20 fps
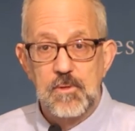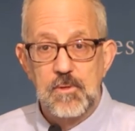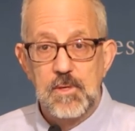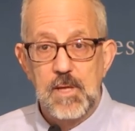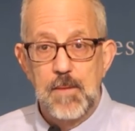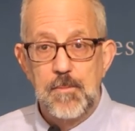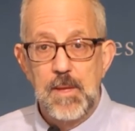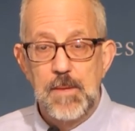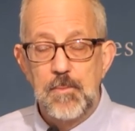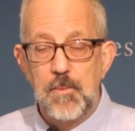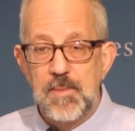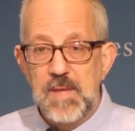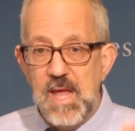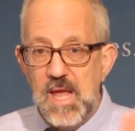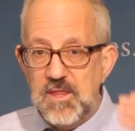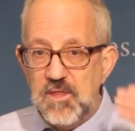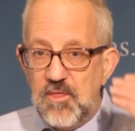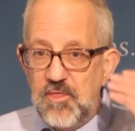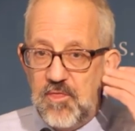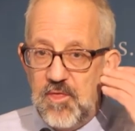Okay, people
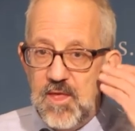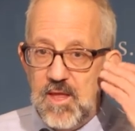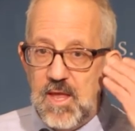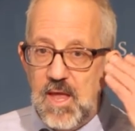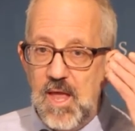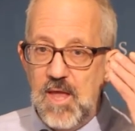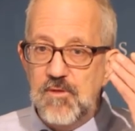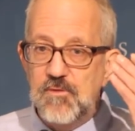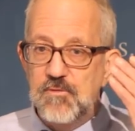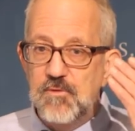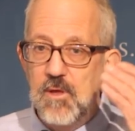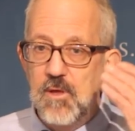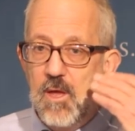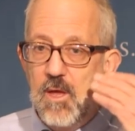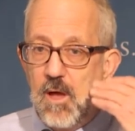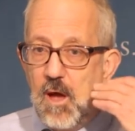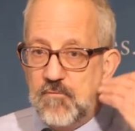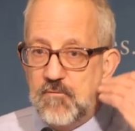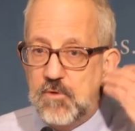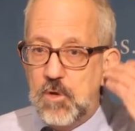began to think
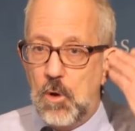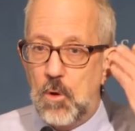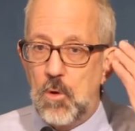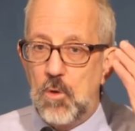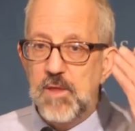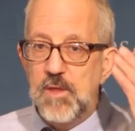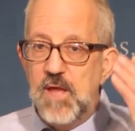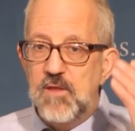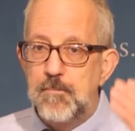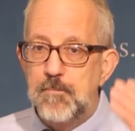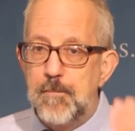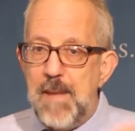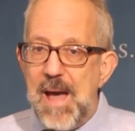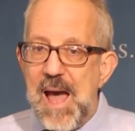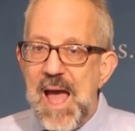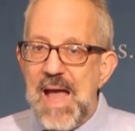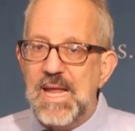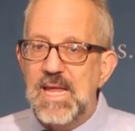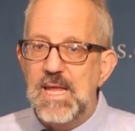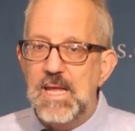of gold as
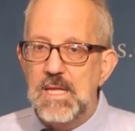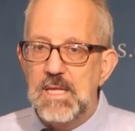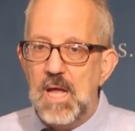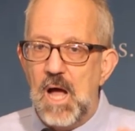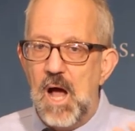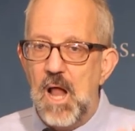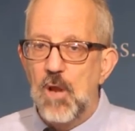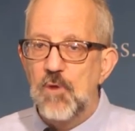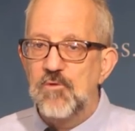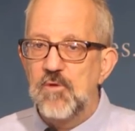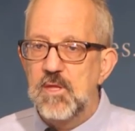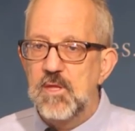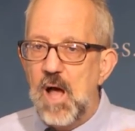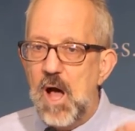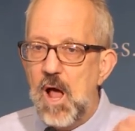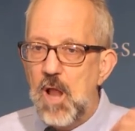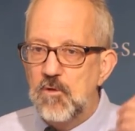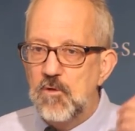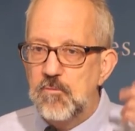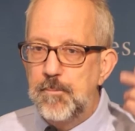backing dollars, and
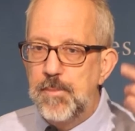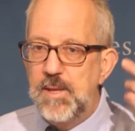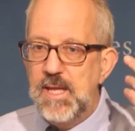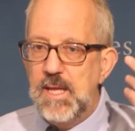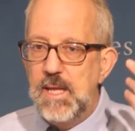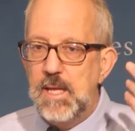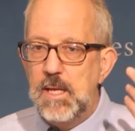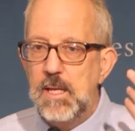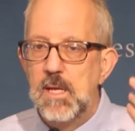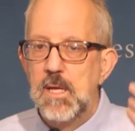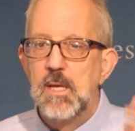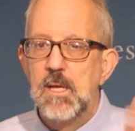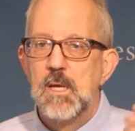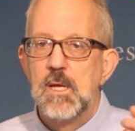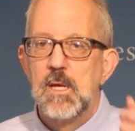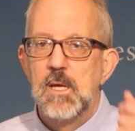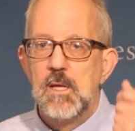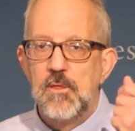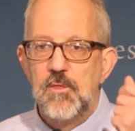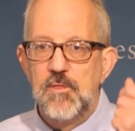dollars being
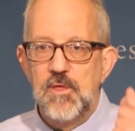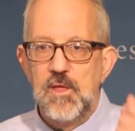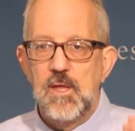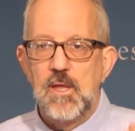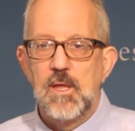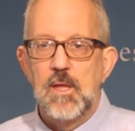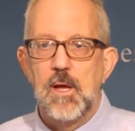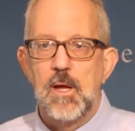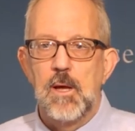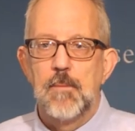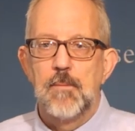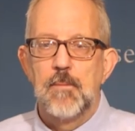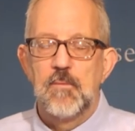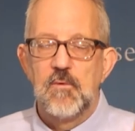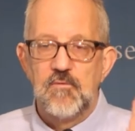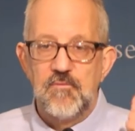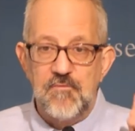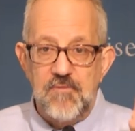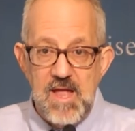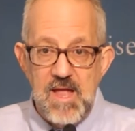the
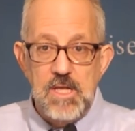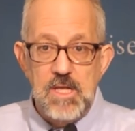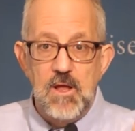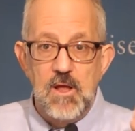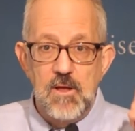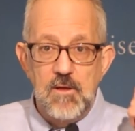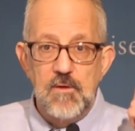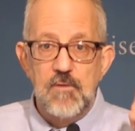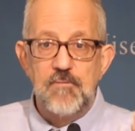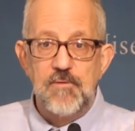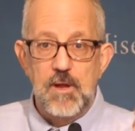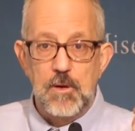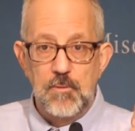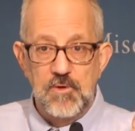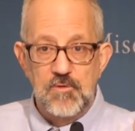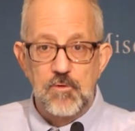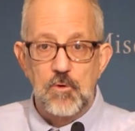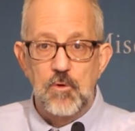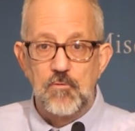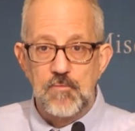Federal
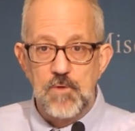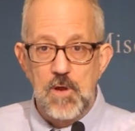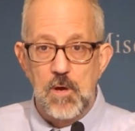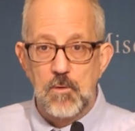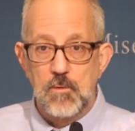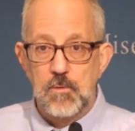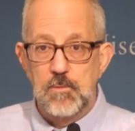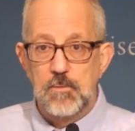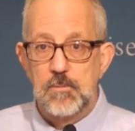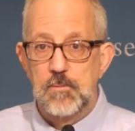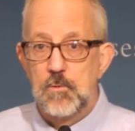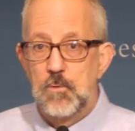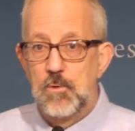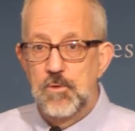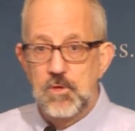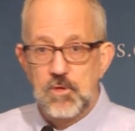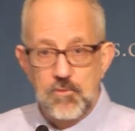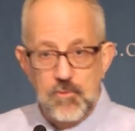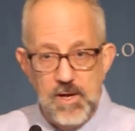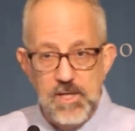Reserve note or
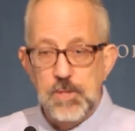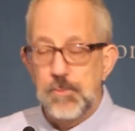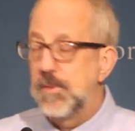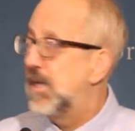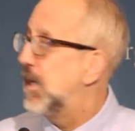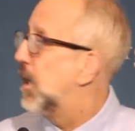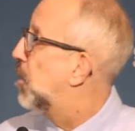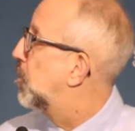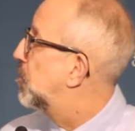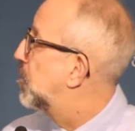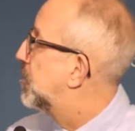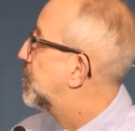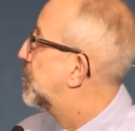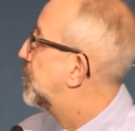the Treasury note.